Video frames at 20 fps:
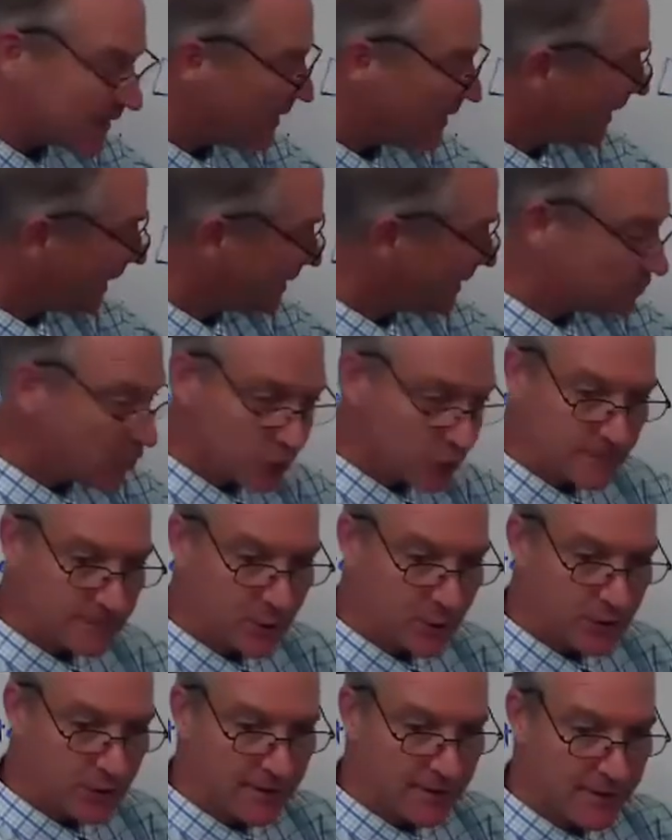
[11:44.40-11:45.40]
and you could
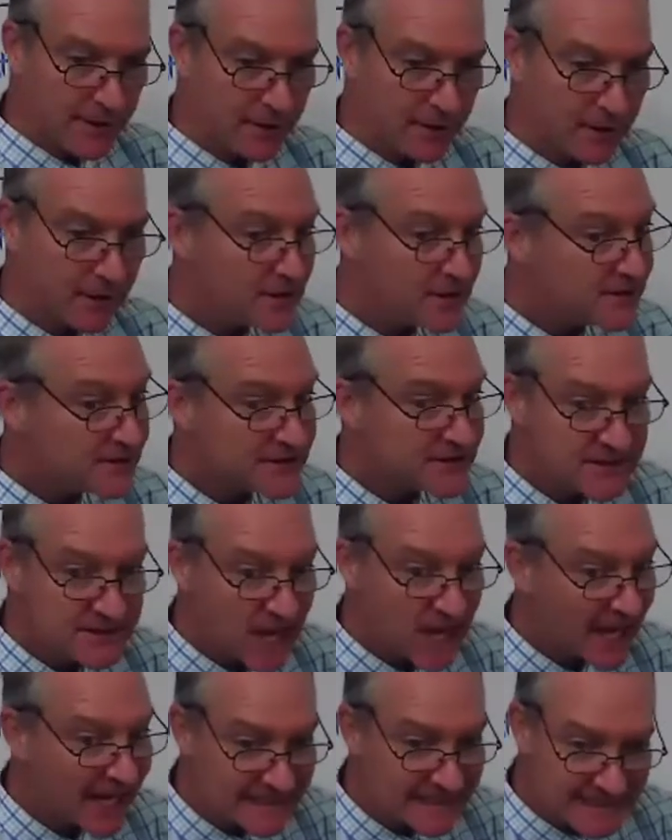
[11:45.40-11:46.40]
put in there
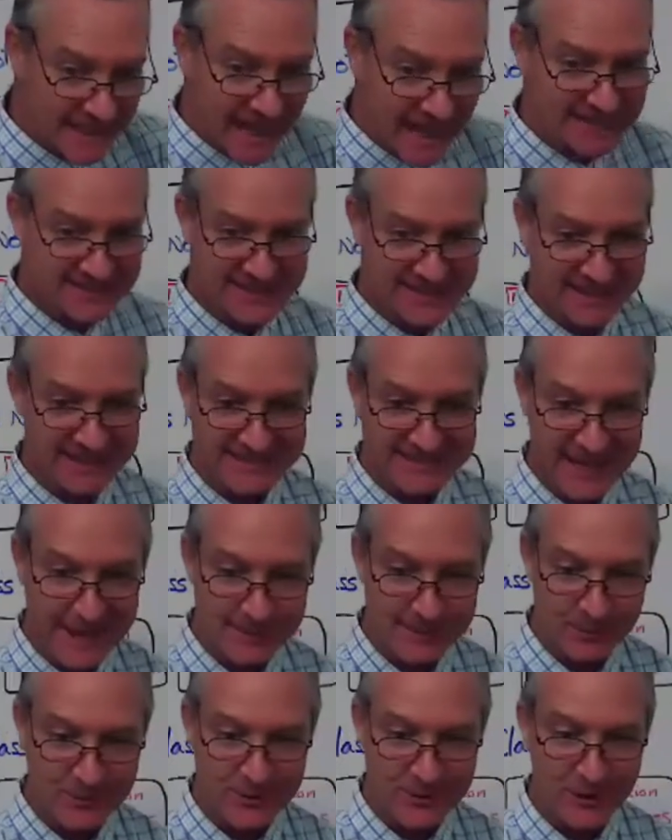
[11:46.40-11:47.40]
sight as an
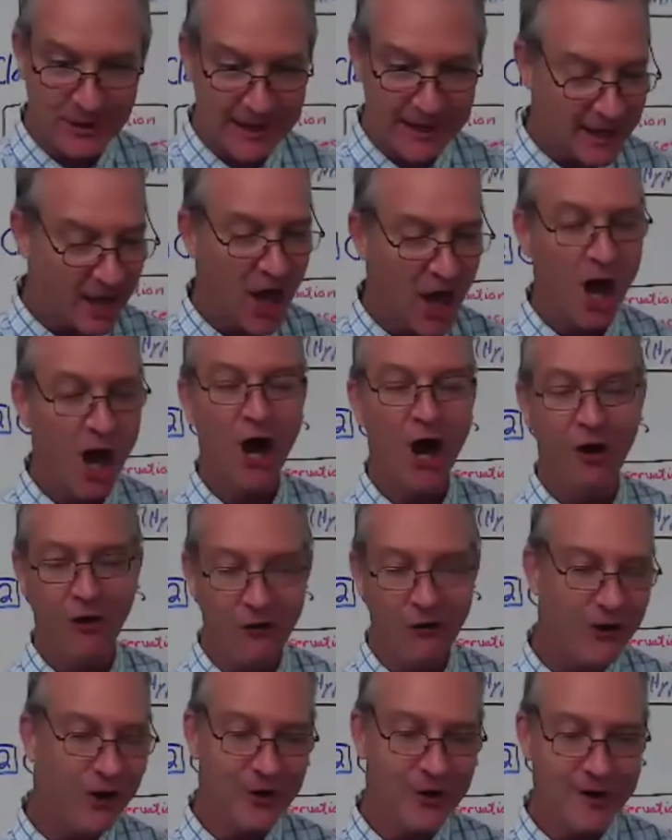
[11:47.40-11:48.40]
example, and you go like, oh
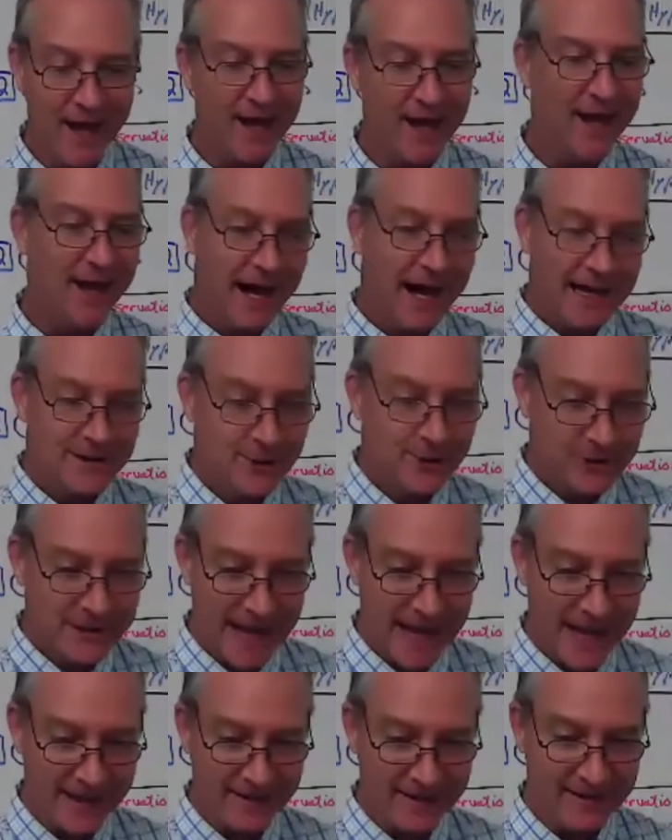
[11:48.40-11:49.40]
yeah, I look
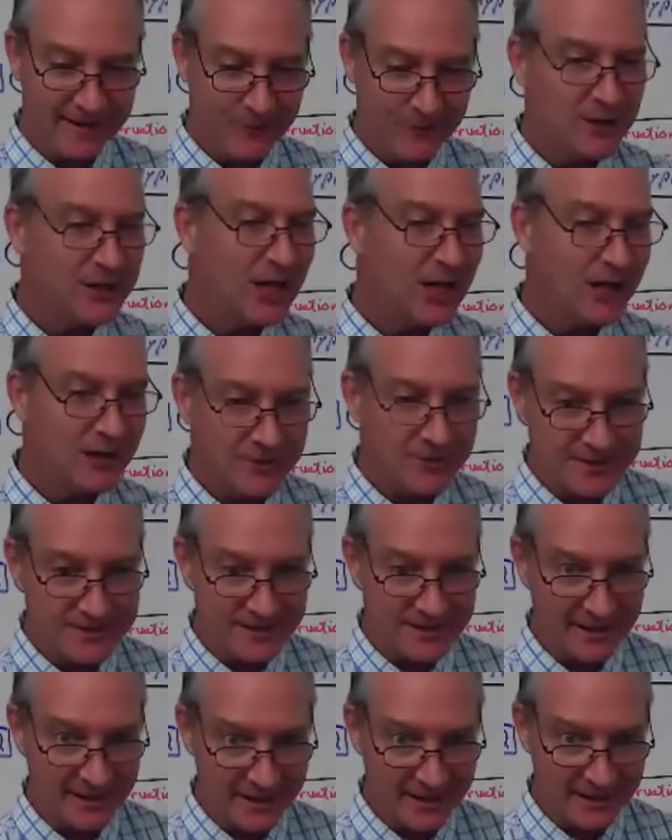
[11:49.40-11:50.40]
at it. What color is it?
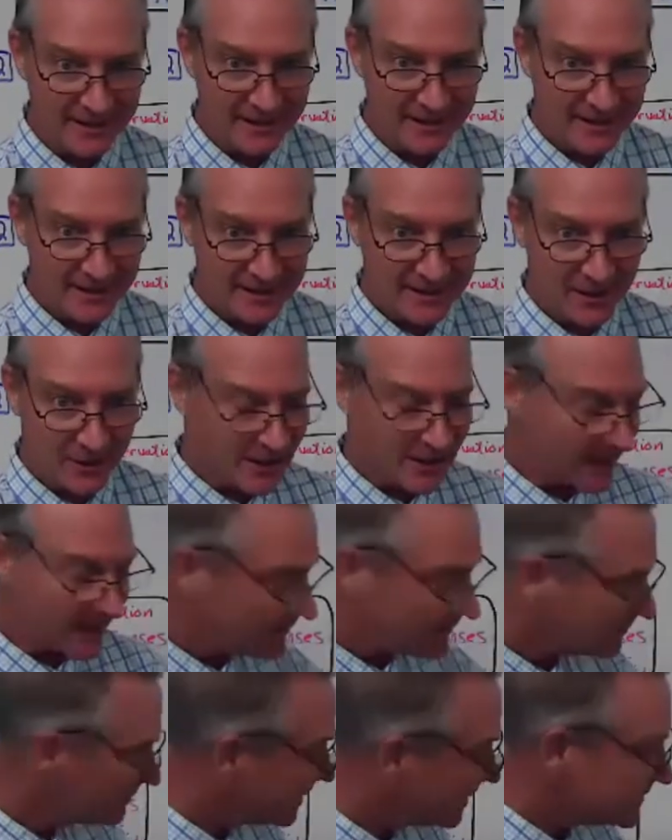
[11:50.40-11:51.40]
Okay,
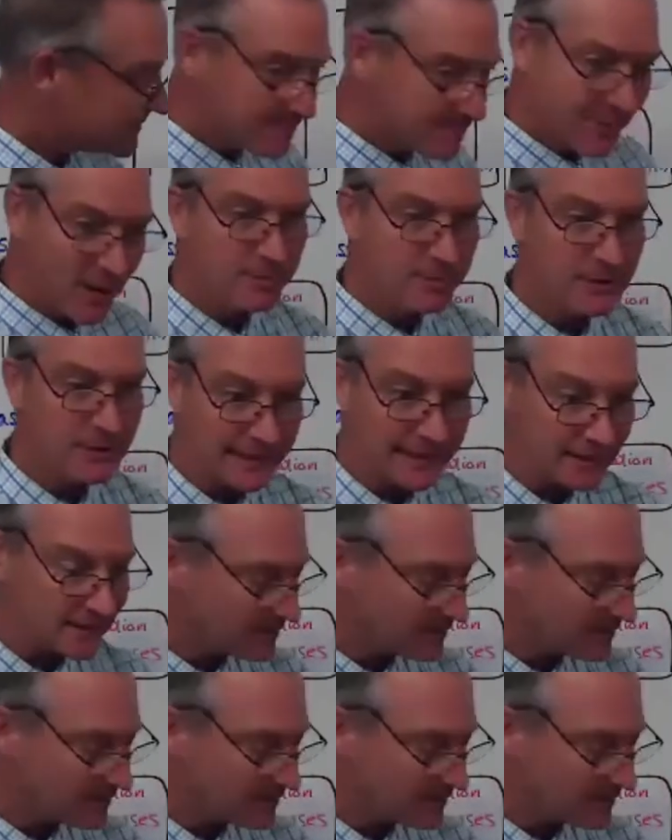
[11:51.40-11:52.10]
is it bubbling?